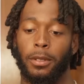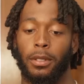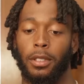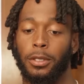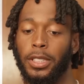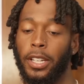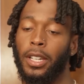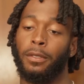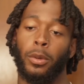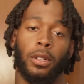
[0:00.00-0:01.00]
you lose a game, you
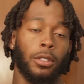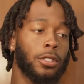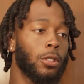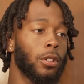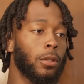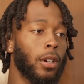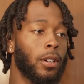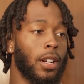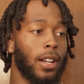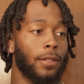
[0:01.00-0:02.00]
never want to lose two in a row,
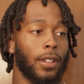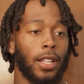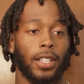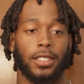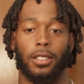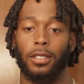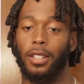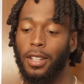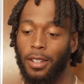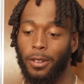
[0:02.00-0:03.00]
I feel like. So
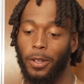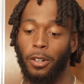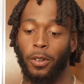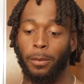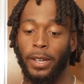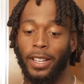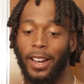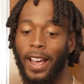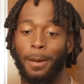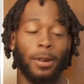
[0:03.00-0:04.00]
we don't want to make it a
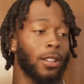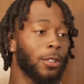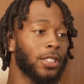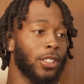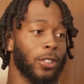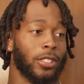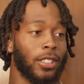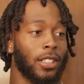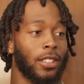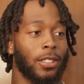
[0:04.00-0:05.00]
habit of losing or a
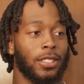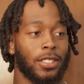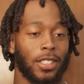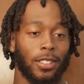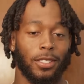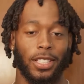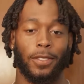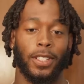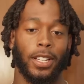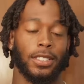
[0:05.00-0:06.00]
trend of losing, so
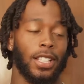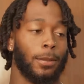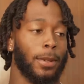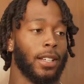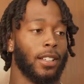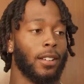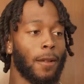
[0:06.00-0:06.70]
definitely got to snap back now.